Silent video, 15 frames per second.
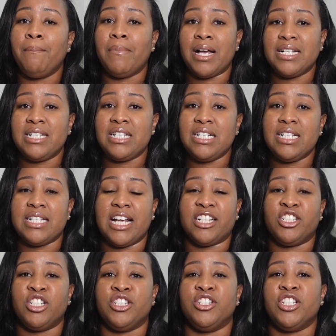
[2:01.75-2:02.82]
my
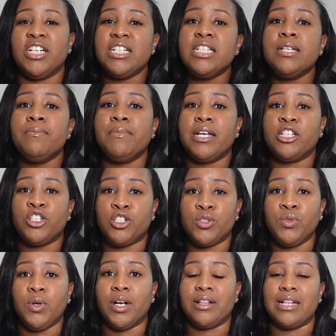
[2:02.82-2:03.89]
C-section just to make
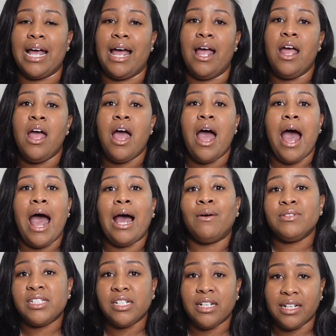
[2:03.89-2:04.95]
sure that I
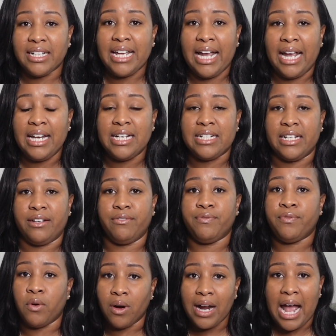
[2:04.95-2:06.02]
was a good candidate
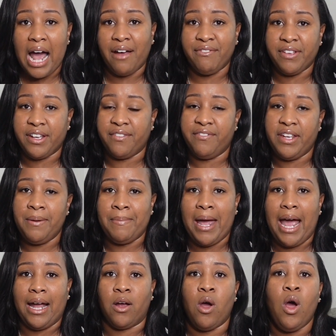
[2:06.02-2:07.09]
for having a
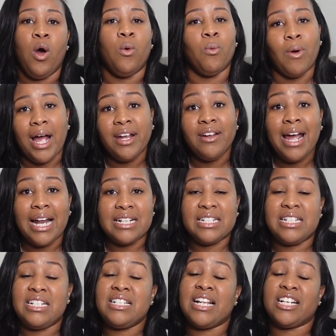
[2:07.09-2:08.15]
Vbac. Why you had a
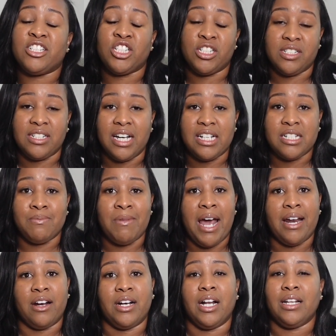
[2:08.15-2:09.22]
C-section does
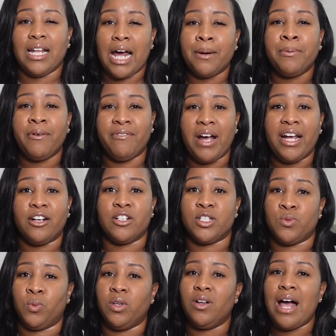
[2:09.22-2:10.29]
matter, and a lot of
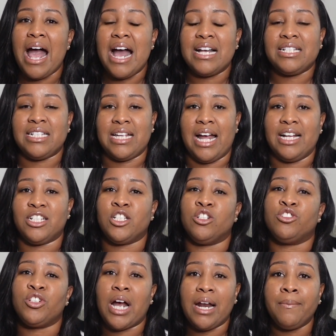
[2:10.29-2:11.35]
providers will ask that. So
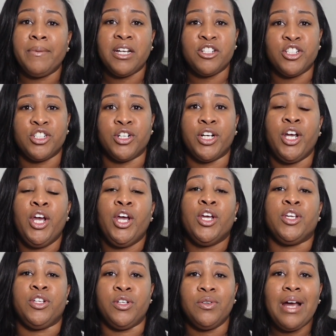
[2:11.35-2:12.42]
try to make sure
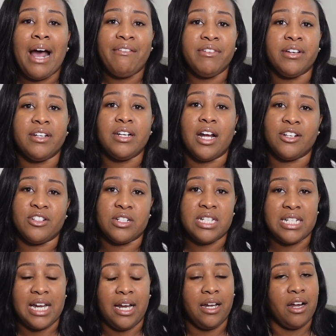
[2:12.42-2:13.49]
you have a good
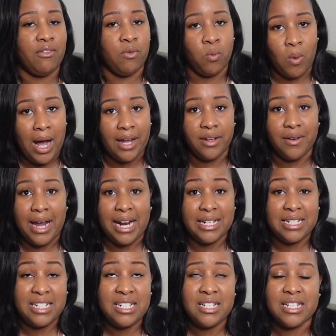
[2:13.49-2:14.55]
understanding of why you had a
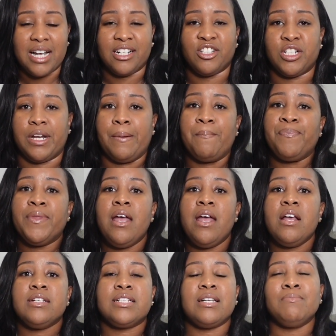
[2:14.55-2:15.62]
C-section.
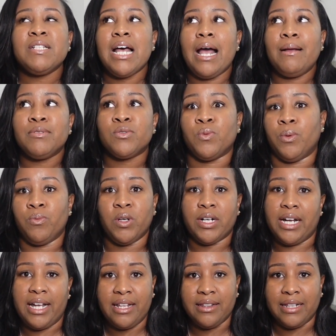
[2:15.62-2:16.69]
Sometimes when we're
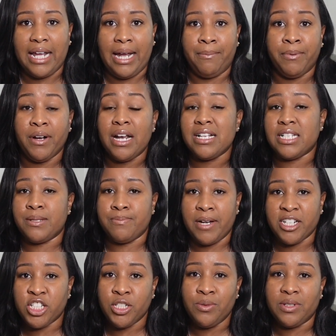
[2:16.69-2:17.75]
in labor,
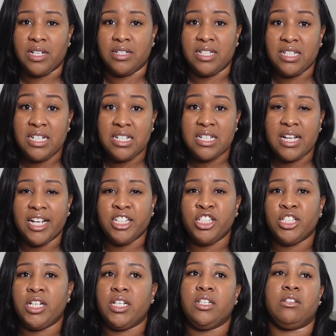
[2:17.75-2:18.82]
especially with a
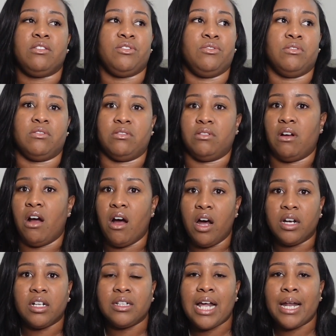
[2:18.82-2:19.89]
C-section, you're
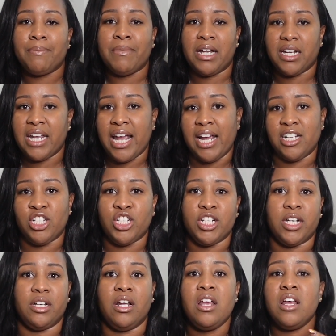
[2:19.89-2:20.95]
on a lot of
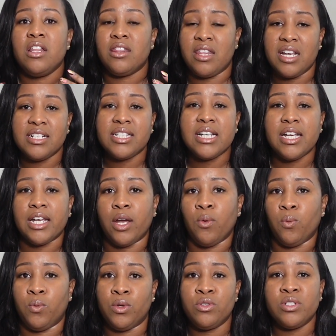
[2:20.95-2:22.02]
medication, things can
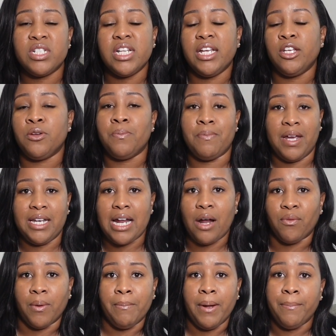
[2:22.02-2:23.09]
get woozy, you may not
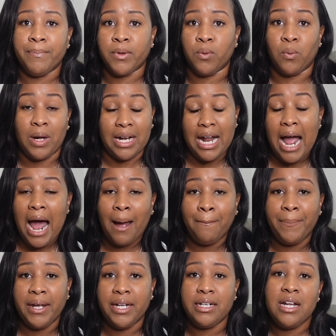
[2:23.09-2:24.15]
remember what
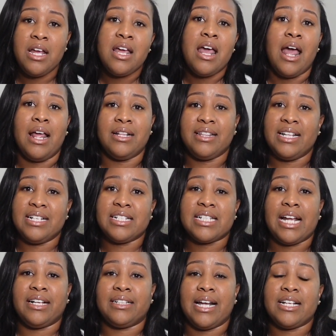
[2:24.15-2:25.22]
happened and things
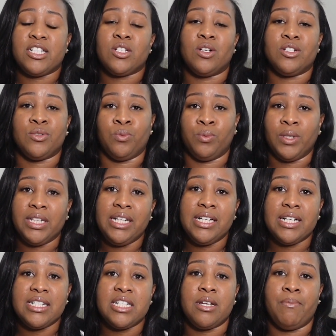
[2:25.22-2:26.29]
like that. So it's really
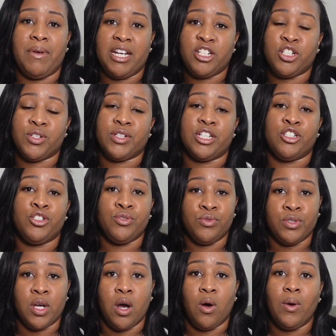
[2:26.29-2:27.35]
good to make sure that you
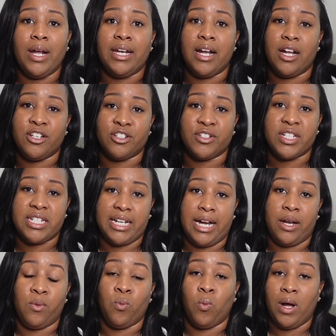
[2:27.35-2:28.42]
know and
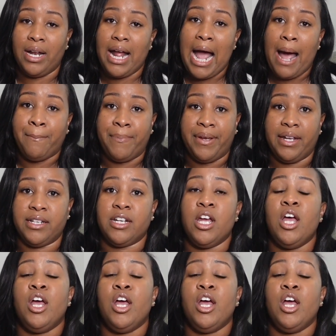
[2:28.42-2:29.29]
understand what happened.